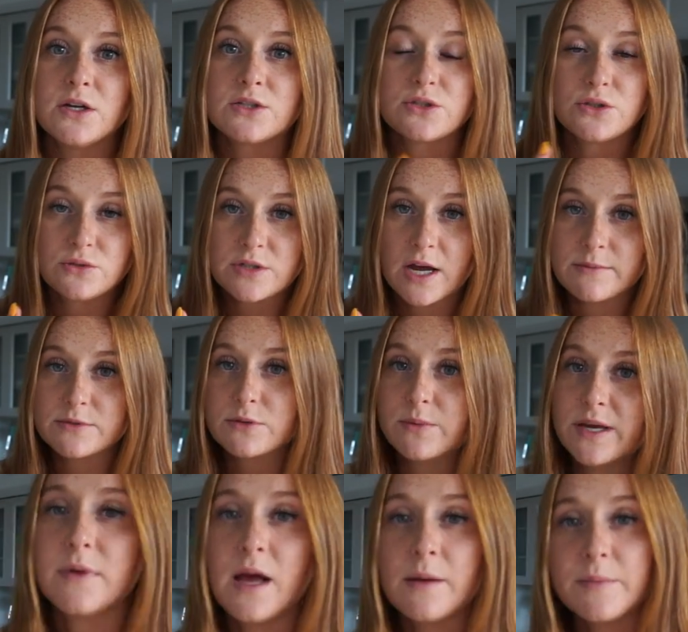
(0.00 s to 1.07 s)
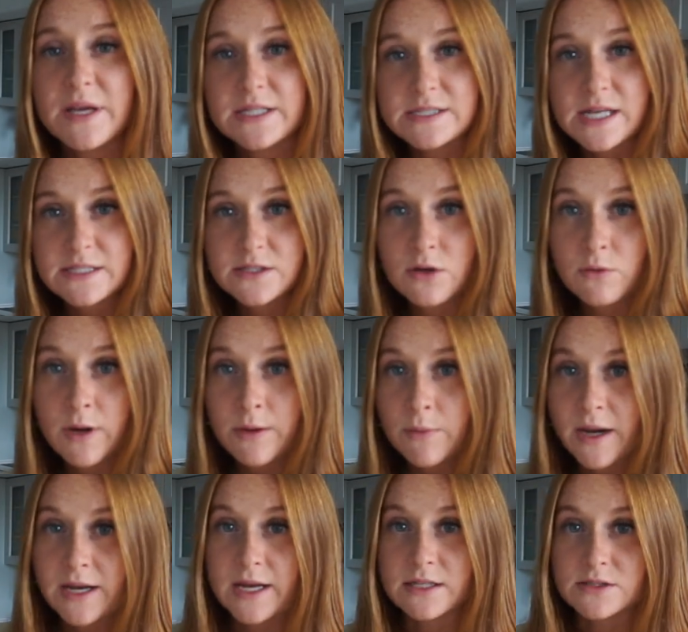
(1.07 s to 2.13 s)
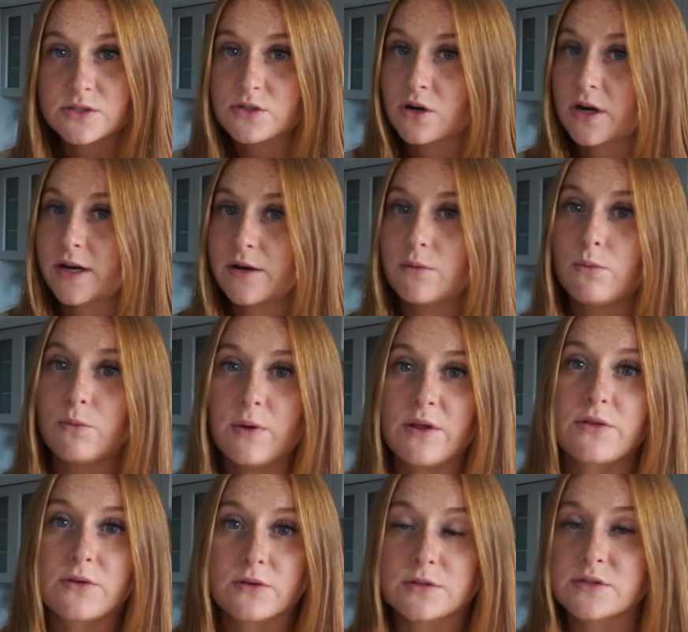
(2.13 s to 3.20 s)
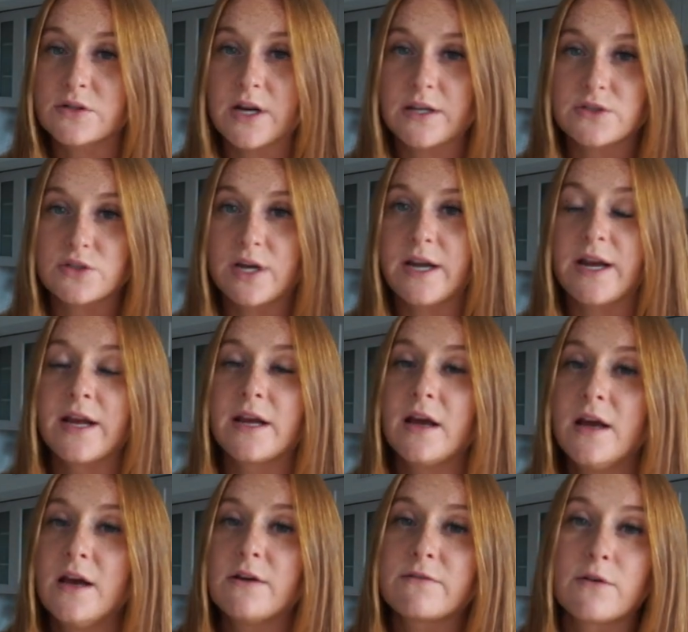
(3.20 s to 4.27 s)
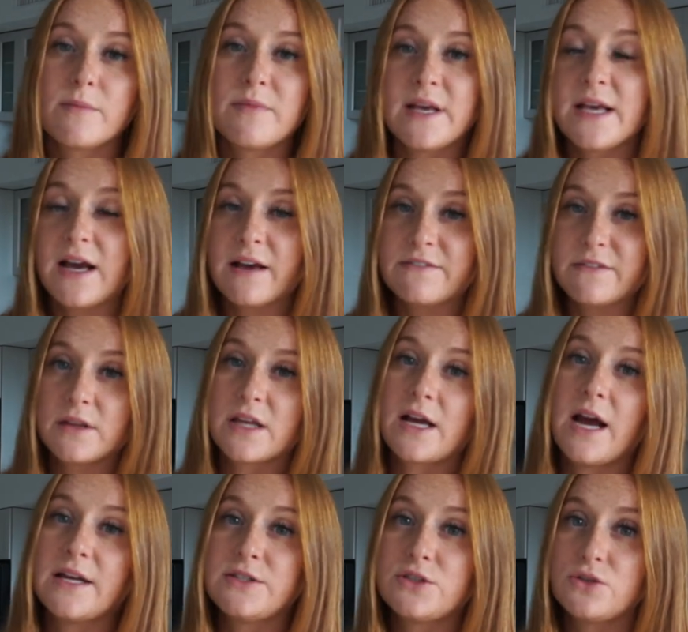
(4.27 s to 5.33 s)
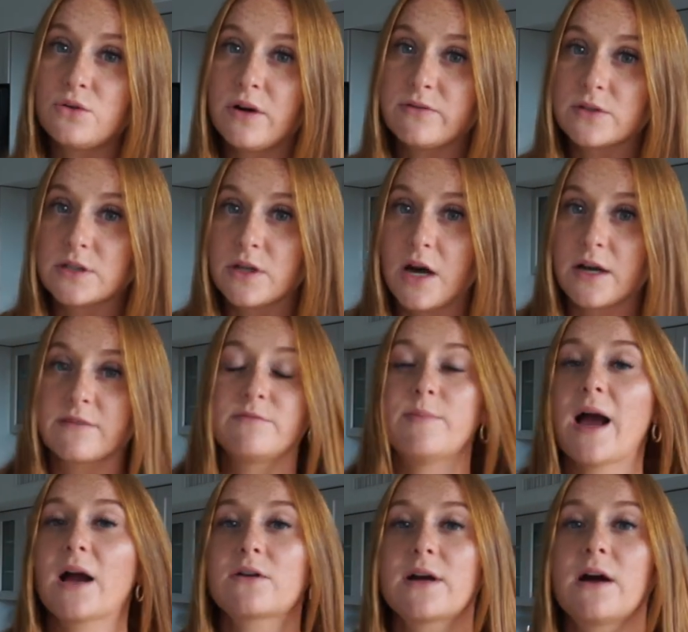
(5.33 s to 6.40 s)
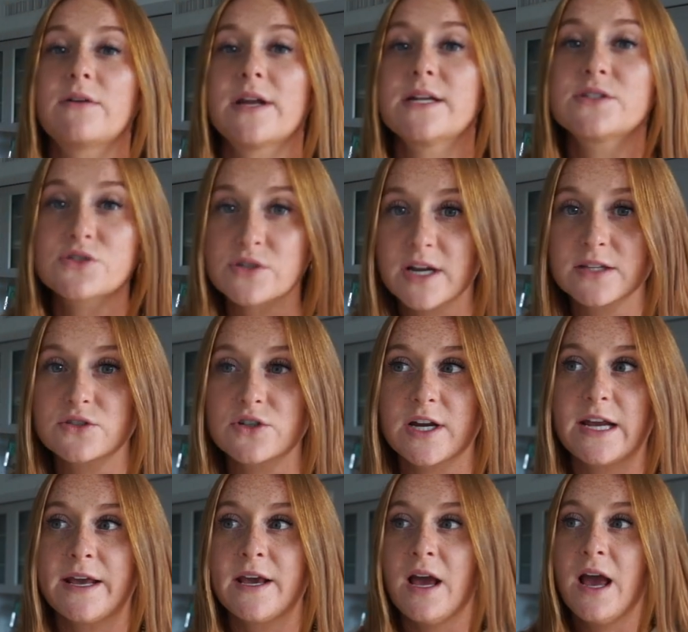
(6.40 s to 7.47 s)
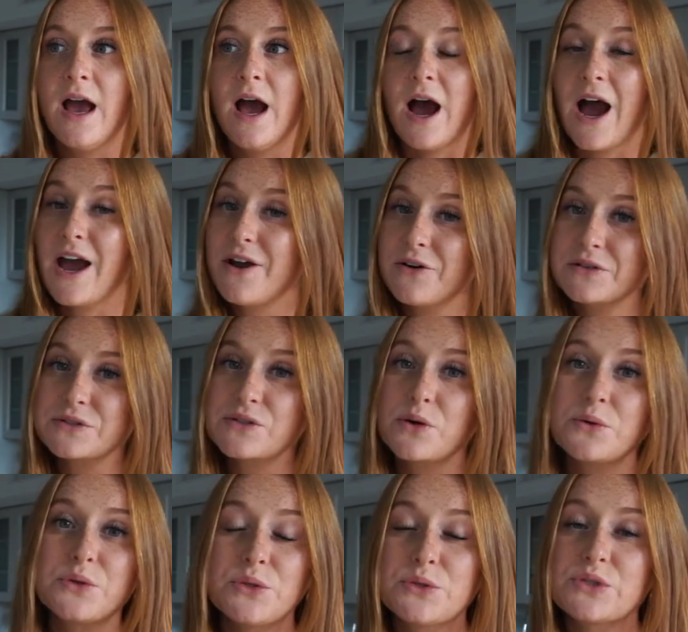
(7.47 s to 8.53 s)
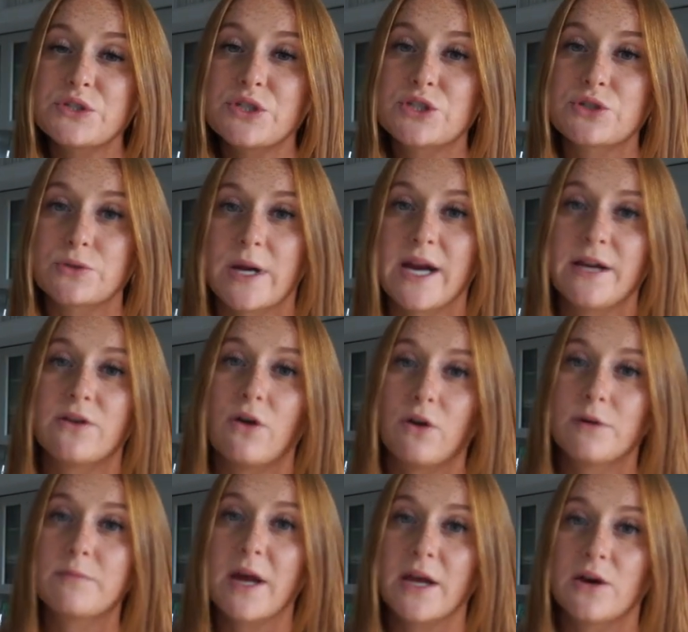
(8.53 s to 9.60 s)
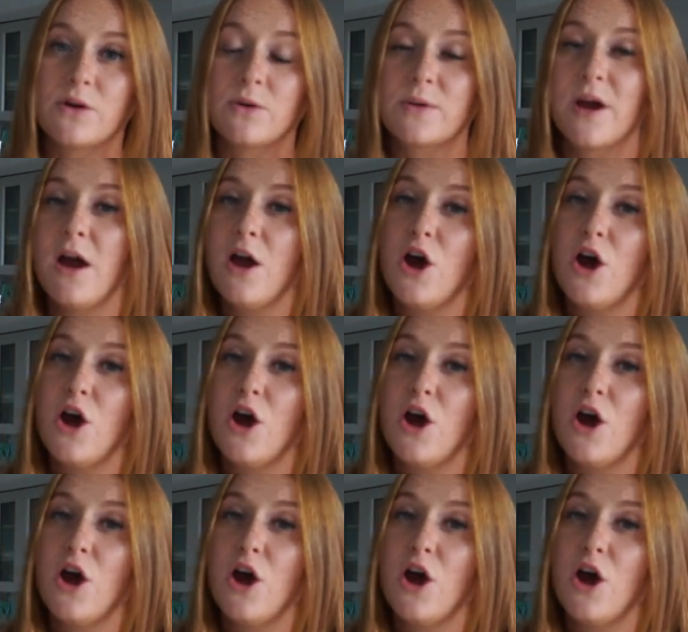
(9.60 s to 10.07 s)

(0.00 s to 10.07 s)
two times a week, because that's a great way to get started with your strength training. For me, I feel like I do have a lot of background in strength training. I also used to train on my own